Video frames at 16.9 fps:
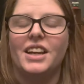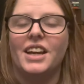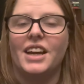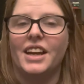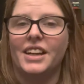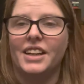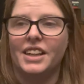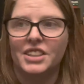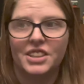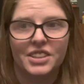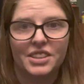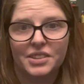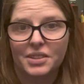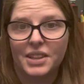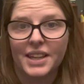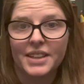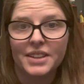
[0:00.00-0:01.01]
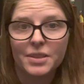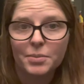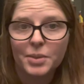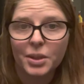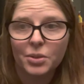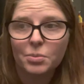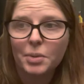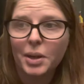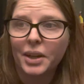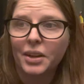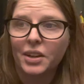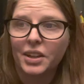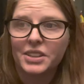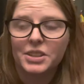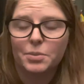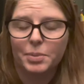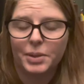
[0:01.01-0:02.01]
And I just let them know my
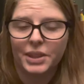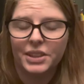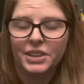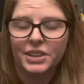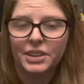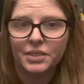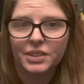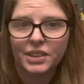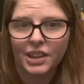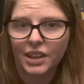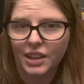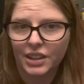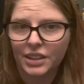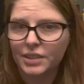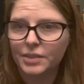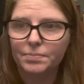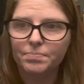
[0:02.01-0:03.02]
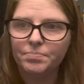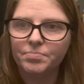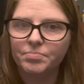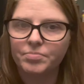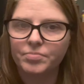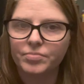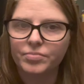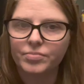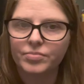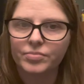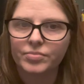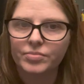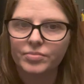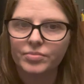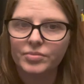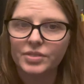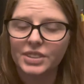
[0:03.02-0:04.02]
honest opinion.
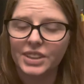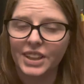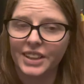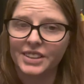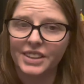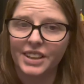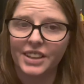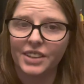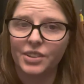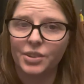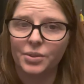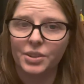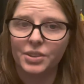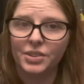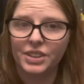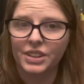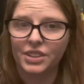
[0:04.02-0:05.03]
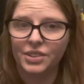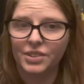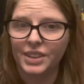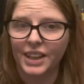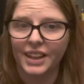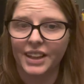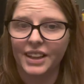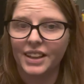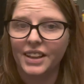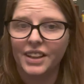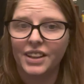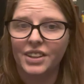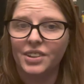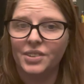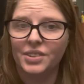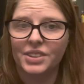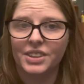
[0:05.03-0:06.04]
Like I said, I don't usually do that.
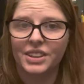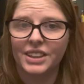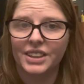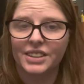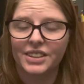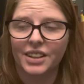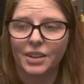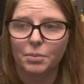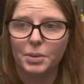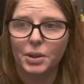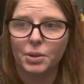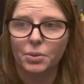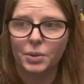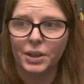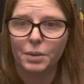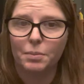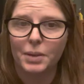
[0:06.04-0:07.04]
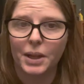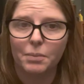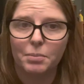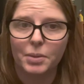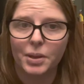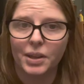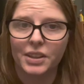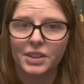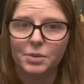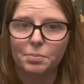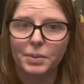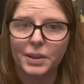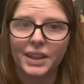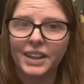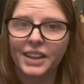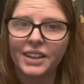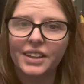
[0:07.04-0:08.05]
Usually it's got to be a really bad box,
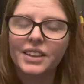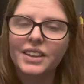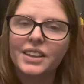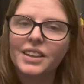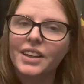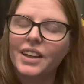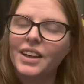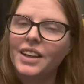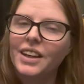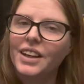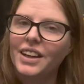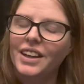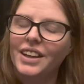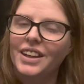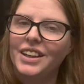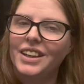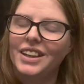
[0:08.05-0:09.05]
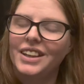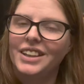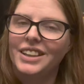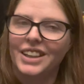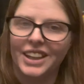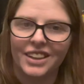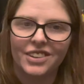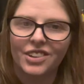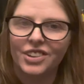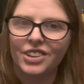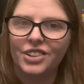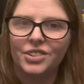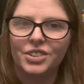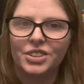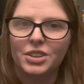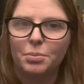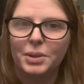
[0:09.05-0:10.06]
but King Kong
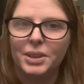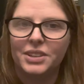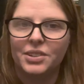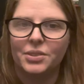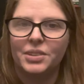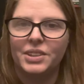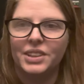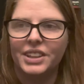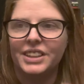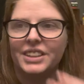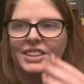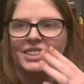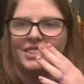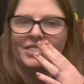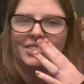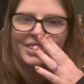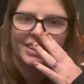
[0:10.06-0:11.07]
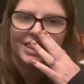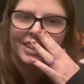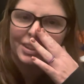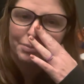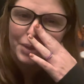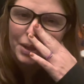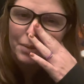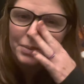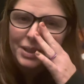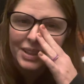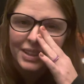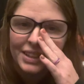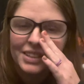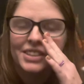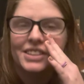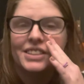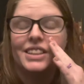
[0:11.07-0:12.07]
used to be so good, so I was like, maybe they
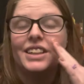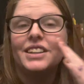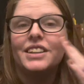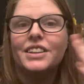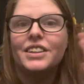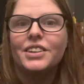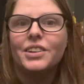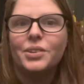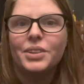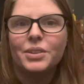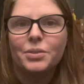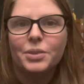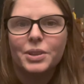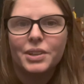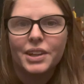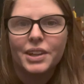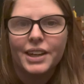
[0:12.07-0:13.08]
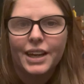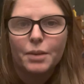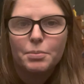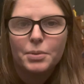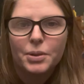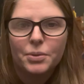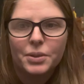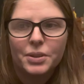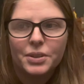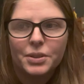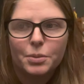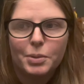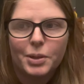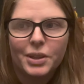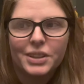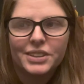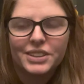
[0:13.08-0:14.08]
just need to know that we're not happy with their
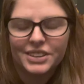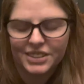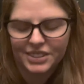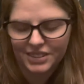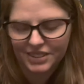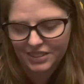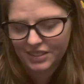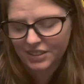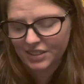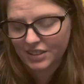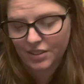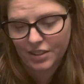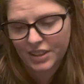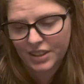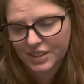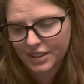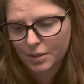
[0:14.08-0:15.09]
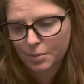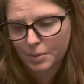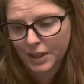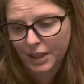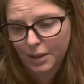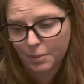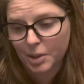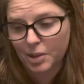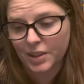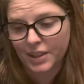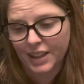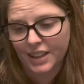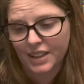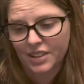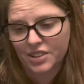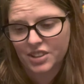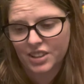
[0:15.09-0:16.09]
boxes. And so I sent them an email, and they
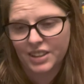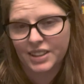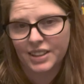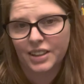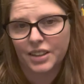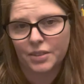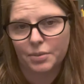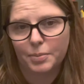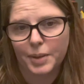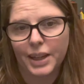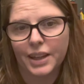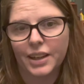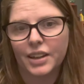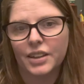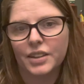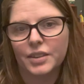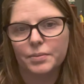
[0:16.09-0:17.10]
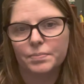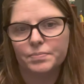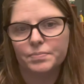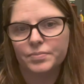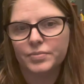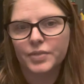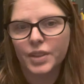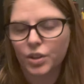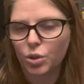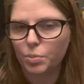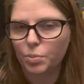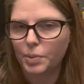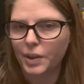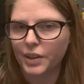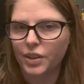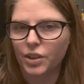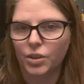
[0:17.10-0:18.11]
actually did give me a
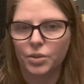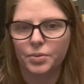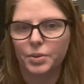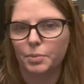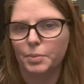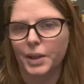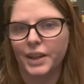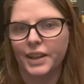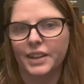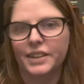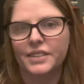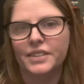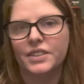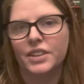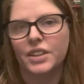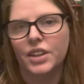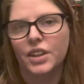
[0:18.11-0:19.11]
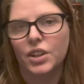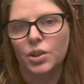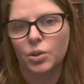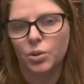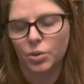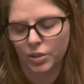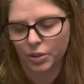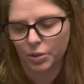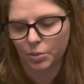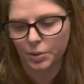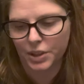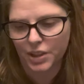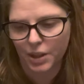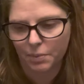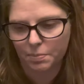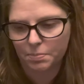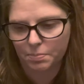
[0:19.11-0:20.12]
coupon code for my next order, which
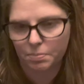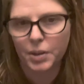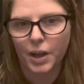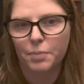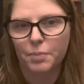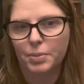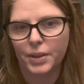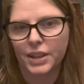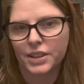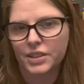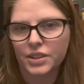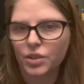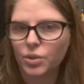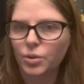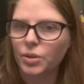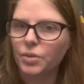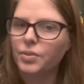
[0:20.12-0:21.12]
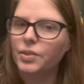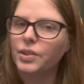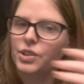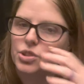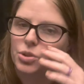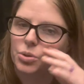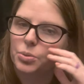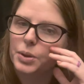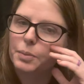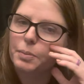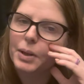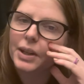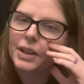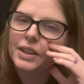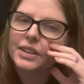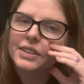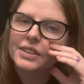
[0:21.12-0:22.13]
I placed an order for a jewelry
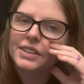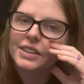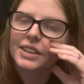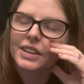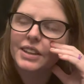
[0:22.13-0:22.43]
box,